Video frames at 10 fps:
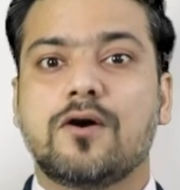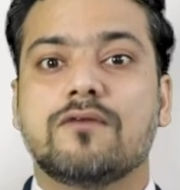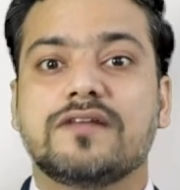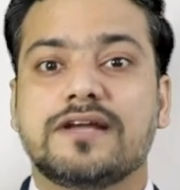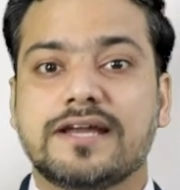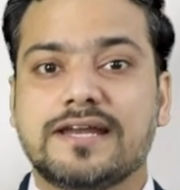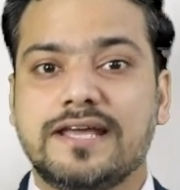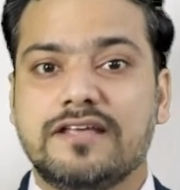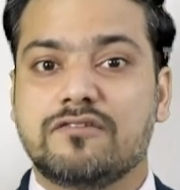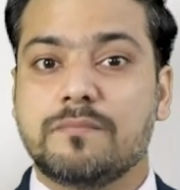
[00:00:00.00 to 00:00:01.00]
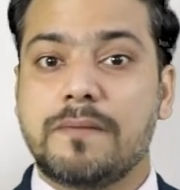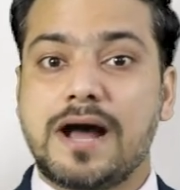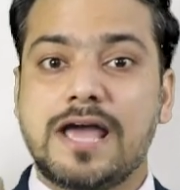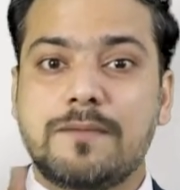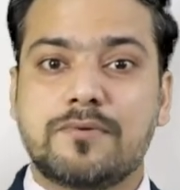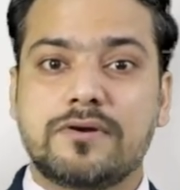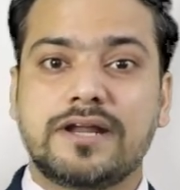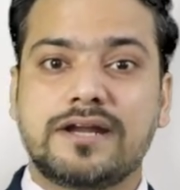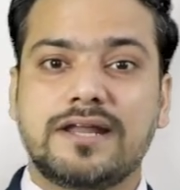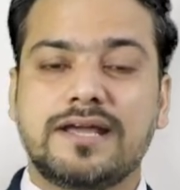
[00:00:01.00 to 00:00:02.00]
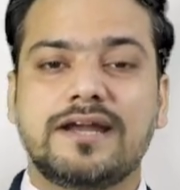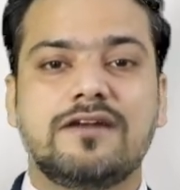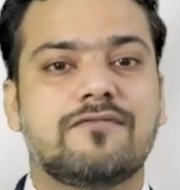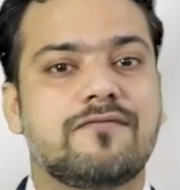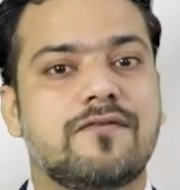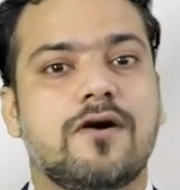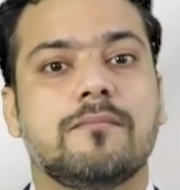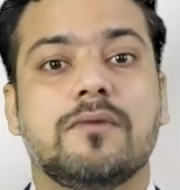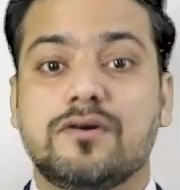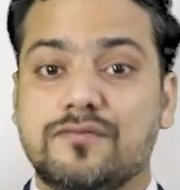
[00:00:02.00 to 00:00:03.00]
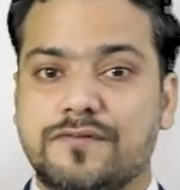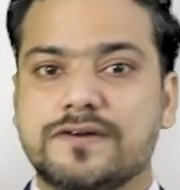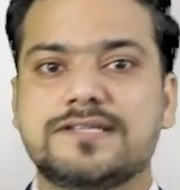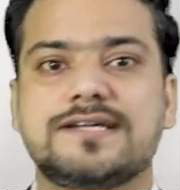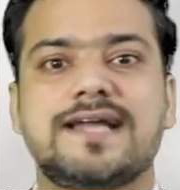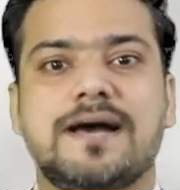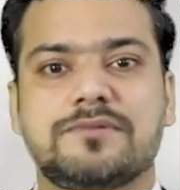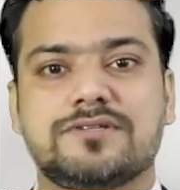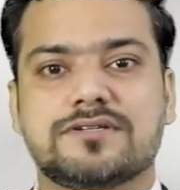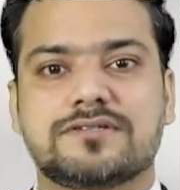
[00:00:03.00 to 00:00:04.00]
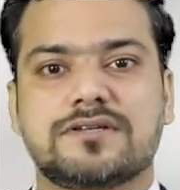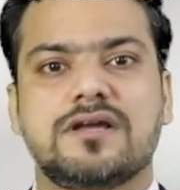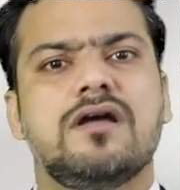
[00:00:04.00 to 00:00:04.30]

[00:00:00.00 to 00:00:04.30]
of the kidneys by protecting it from further damages.